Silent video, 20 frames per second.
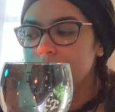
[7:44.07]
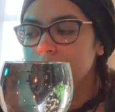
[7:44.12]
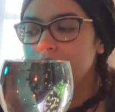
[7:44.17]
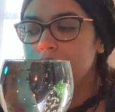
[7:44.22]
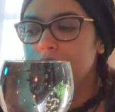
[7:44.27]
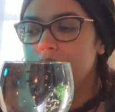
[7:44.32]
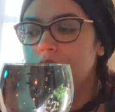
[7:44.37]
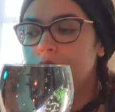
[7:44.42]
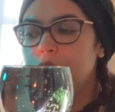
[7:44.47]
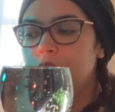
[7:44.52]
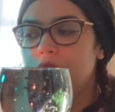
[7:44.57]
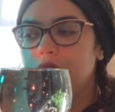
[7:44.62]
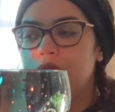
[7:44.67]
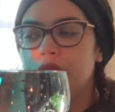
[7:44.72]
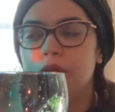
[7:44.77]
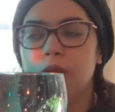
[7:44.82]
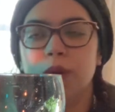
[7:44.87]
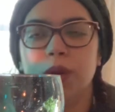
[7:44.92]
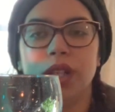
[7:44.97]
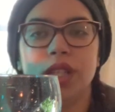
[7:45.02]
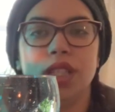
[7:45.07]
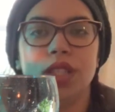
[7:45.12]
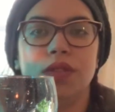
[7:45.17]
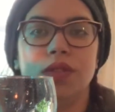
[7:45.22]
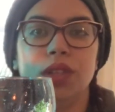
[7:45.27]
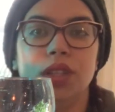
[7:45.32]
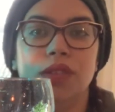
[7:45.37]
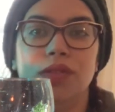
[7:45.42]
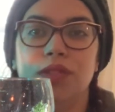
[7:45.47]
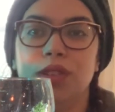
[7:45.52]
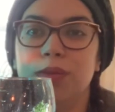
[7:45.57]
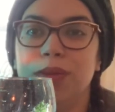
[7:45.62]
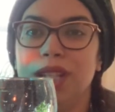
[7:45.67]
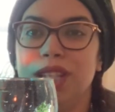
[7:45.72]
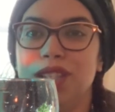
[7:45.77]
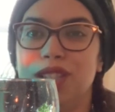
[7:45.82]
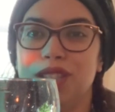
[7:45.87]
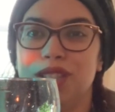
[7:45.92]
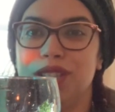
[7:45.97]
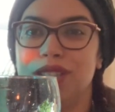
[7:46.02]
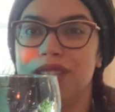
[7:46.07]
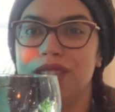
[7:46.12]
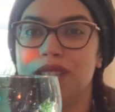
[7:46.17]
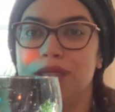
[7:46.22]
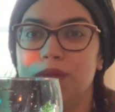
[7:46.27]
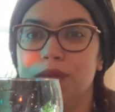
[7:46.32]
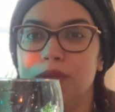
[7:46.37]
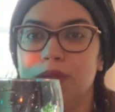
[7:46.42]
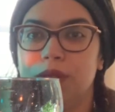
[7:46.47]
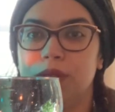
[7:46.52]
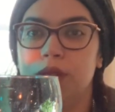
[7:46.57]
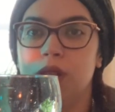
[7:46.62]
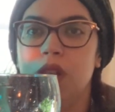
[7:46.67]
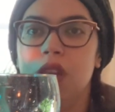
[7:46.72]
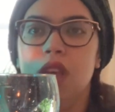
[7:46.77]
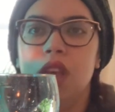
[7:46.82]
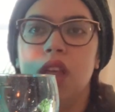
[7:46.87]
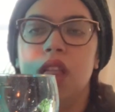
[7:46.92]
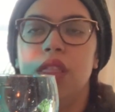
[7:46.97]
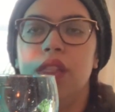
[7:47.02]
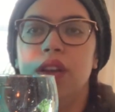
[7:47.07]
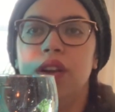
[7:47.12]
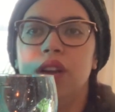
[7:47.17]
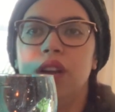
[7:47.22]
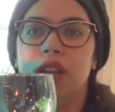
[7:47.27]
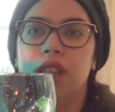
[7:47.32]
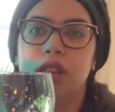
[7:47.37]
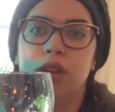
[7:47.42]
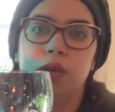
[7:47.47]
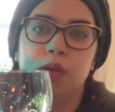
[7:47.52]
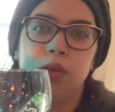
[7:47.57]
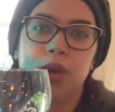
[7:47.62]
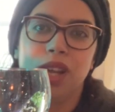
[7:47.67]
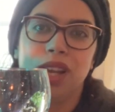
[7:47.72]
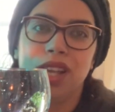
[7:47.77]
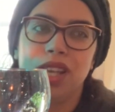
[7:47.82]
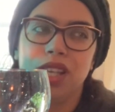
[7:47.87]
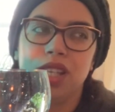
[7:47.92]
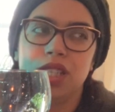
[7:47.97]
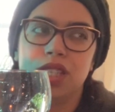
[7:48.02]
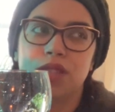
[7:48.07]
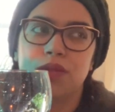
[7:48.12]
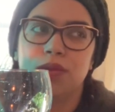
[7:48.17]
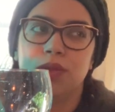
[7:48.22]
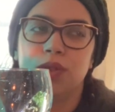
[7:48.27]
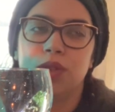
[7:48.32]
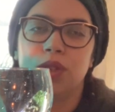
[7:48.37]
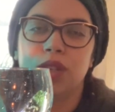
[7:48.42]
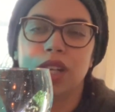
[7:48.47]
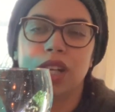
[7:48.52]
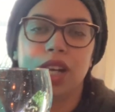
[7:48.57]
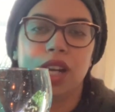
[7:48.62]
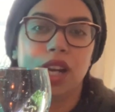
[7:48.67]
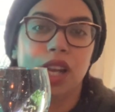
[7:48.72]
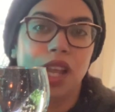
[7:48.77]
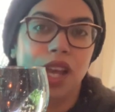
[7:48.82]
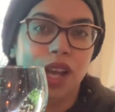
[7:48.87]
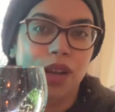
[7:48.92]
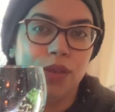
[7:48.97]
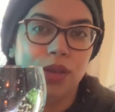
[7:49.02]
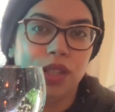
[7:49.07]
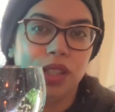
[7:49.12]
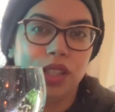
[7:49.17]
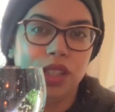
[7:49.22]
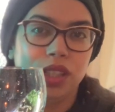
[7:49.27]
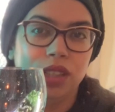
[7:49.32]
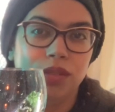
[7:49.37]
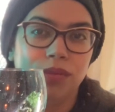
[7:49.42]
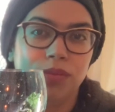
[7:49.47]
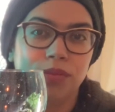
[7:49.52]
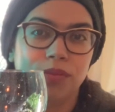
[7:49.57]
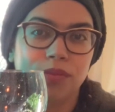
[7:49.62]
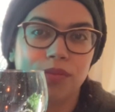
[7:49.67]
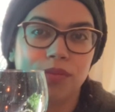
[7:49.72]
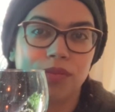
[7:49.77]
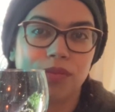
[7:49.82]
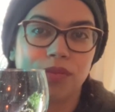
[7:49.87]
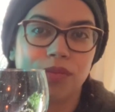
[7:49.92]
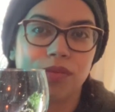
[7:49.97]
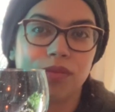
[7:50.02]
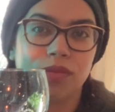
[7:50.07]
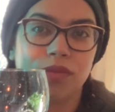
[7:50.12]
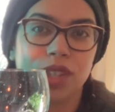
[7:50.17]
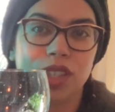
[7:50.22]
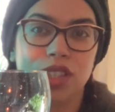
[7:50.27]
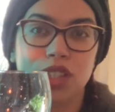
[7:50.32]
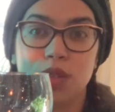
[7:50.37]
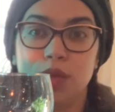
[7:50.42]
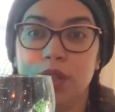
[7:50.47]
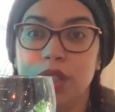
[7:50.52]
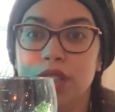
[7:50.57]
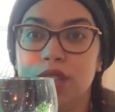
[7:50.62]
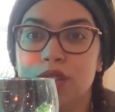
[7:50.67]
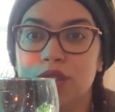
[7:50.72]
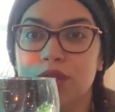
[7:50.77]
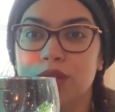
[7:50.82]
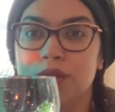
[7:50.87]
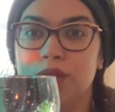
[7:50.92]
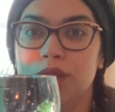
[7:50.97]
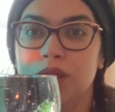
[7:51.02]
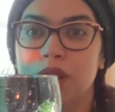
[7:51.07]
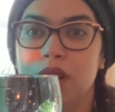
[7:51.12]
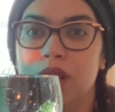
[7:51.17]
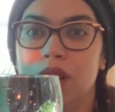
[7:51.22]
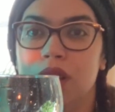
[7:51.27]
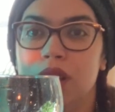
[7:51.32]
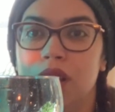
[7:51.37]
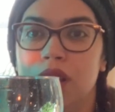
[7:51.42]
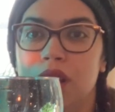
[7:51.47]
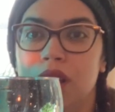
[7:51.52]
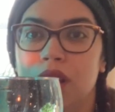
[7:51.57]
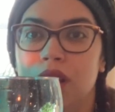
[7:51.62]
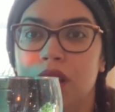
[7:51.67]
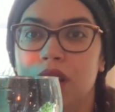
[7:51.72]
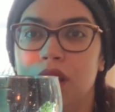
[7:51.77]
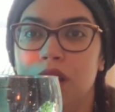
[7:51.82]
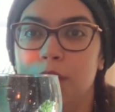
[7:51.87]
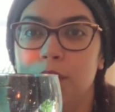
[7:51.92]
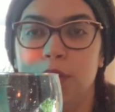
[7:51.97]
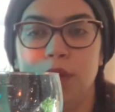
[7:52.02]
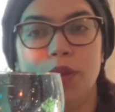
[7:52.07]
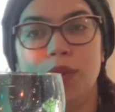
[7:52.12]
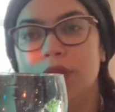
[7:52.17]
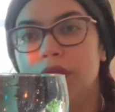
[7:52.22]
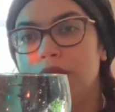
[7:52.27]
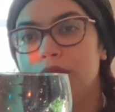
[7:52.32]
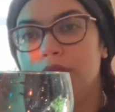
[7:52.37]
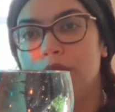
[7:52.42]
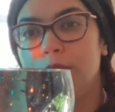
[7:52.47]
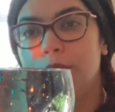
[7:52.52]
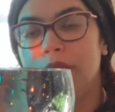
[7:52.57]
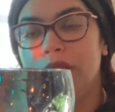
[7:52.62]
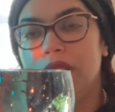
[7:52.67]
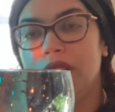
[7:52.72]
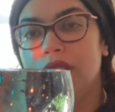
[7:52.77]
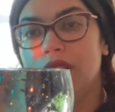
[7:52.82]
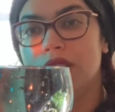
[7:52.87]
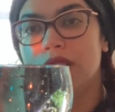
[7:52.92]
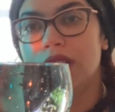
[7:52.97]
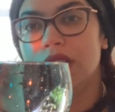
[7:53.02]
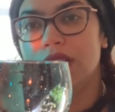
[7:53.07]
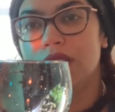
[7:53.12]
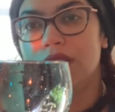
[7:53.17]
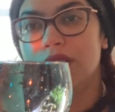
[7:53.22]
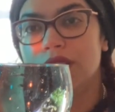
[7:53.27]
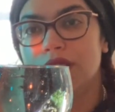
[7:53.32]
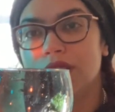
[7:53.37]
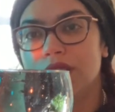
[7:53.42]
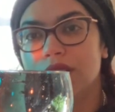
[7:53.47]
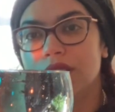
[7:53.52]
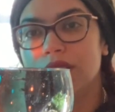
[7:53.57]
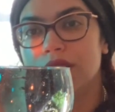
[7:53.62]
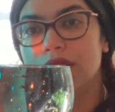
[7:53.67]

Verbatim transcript: there are other ways for information to come through. There are other ways for clarity to reach you, but only if you're paying attention.